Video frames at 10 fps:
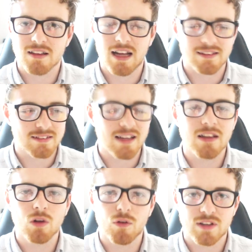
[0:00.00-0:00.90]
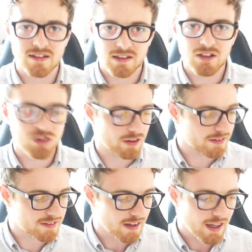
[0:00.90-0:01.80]
last, because I love the
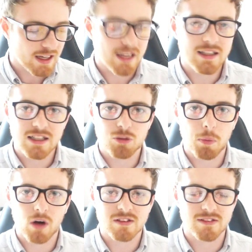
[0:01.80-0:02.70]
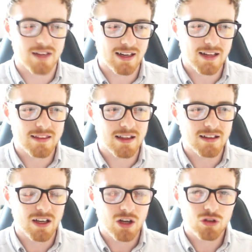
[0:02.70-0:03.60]
t-shirts in these boxes, and I
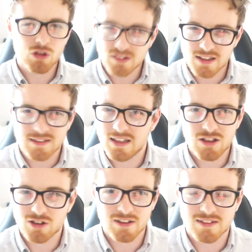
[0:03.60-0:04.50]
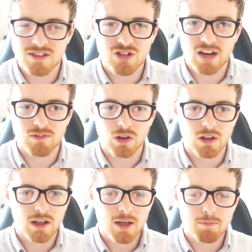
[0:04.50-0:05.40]
think just the t-shirts in
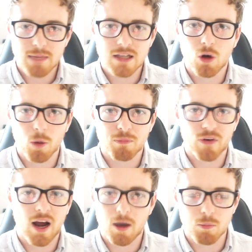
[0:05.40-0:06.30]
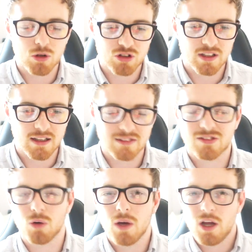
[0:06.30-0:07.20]
general make up for how much it is.
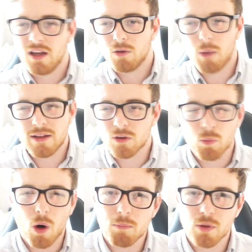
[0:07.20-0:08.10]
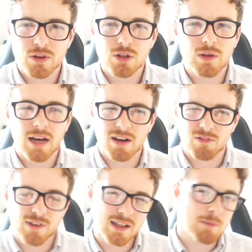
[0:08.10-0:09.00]
So, whether one month you get a
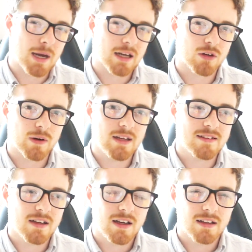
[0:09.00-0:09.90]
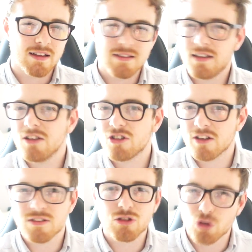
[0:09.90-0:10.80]
really bad crate, the
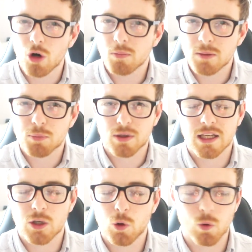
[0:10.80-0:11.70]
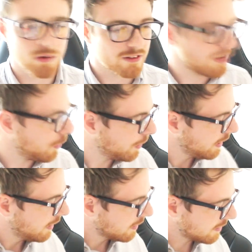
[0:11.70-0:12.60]
t-shirt is normally pretty cool. So,
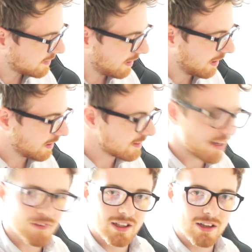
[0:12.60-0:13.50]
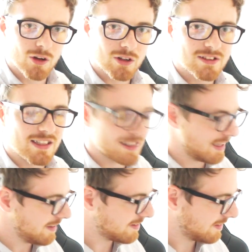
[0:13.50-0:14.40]
let's, uh, let's have a little look-see at
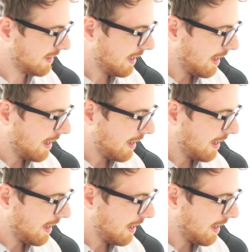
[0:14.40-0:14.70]
this